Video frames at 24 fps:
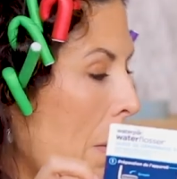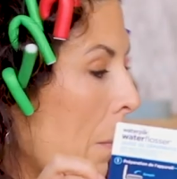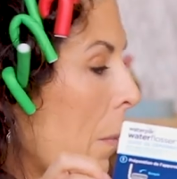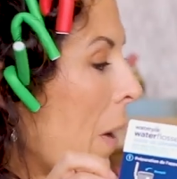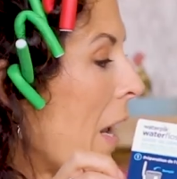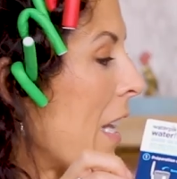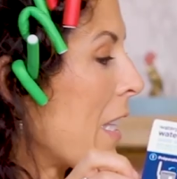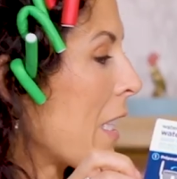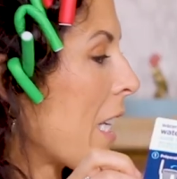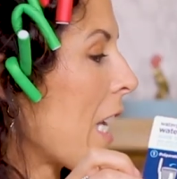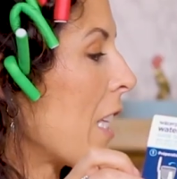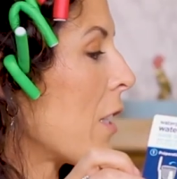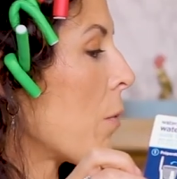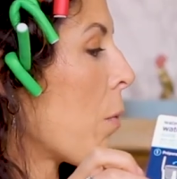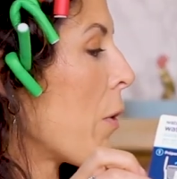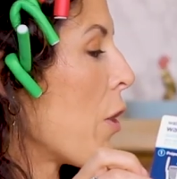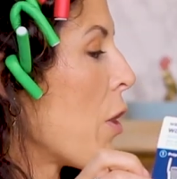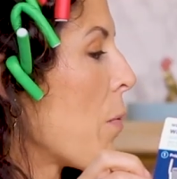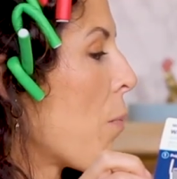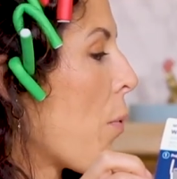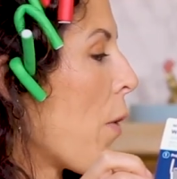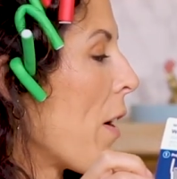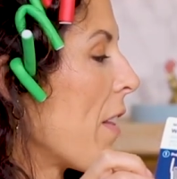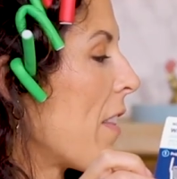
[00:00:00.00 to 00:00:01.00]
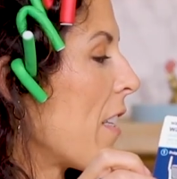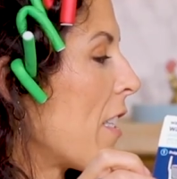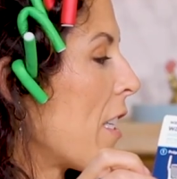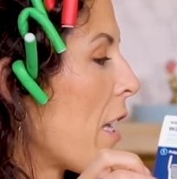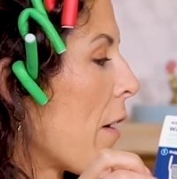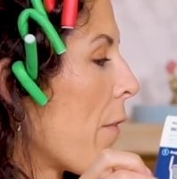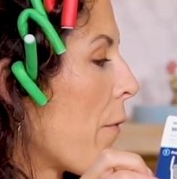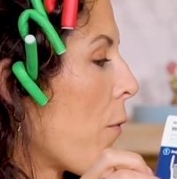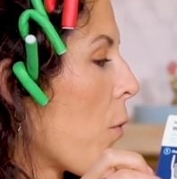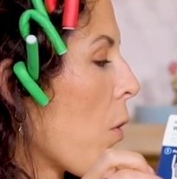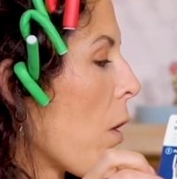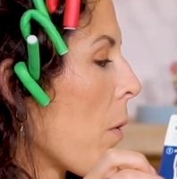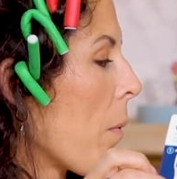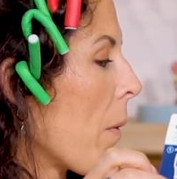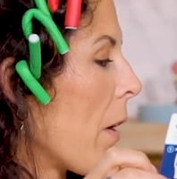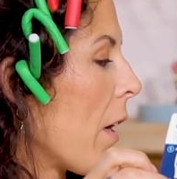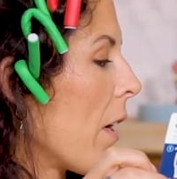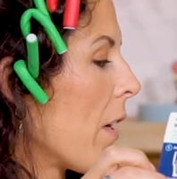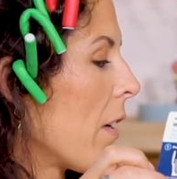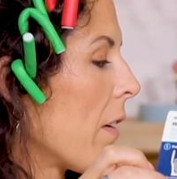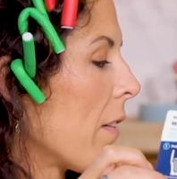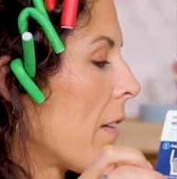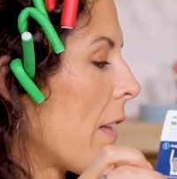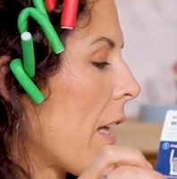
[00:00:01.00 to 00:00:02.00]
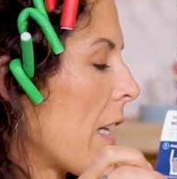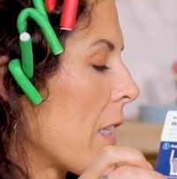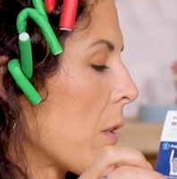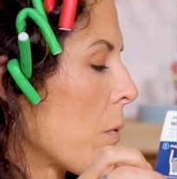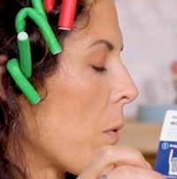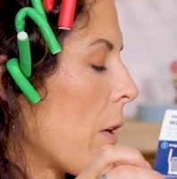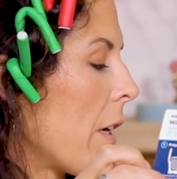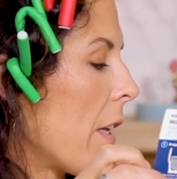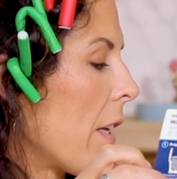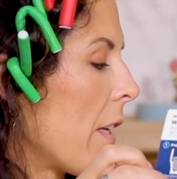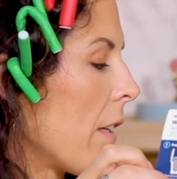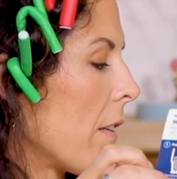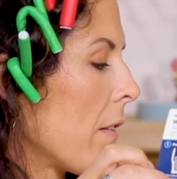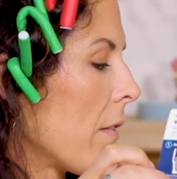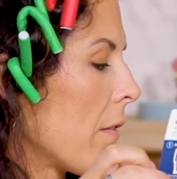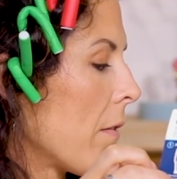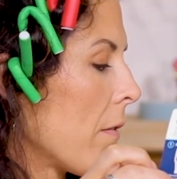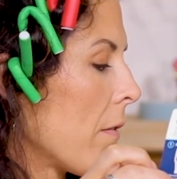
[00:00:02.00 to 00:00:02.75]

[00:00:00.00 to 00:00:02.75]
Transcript: But it's because when you point the tip forward, that's when it.